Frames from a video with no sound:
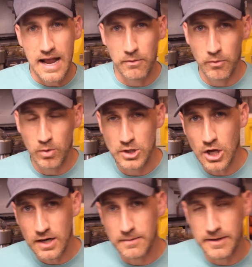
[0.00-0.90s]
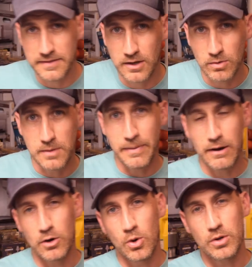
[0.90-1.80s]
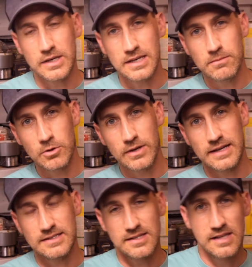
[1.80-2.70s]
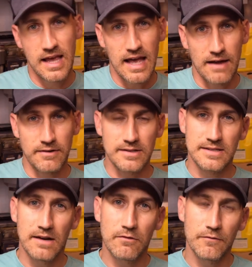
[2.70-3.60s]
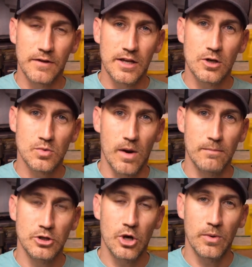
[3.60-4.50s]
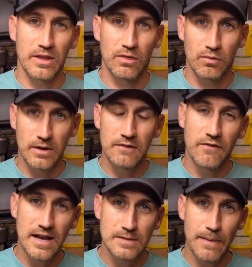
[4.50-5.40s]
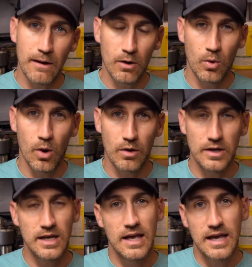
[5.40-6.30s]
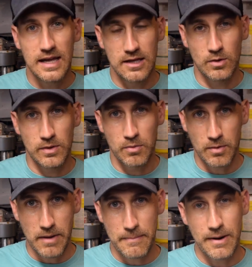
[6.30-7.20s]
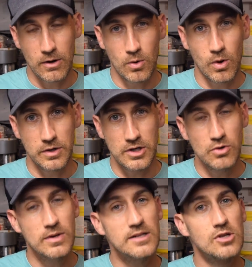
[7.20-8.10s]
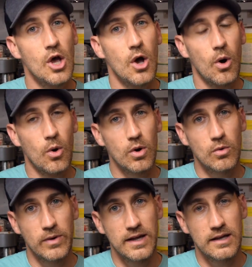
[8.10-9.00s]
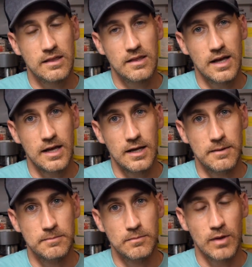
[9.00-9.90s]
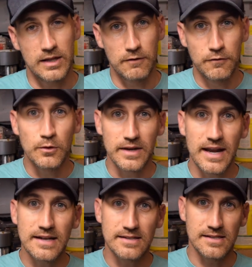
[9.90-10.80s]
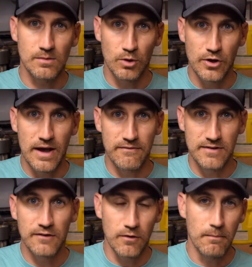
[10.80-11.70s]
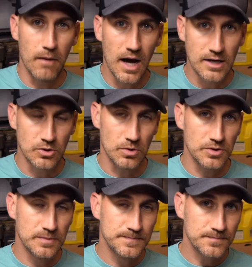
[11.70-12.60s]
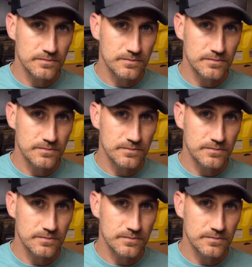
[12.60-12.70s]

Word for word: And what we're talking about there with the power quality demo cases, I've done several videos where I'm showing three-phase power quality, either with one of my power quality units or with um, like the Fluke Connect system where you have different modules.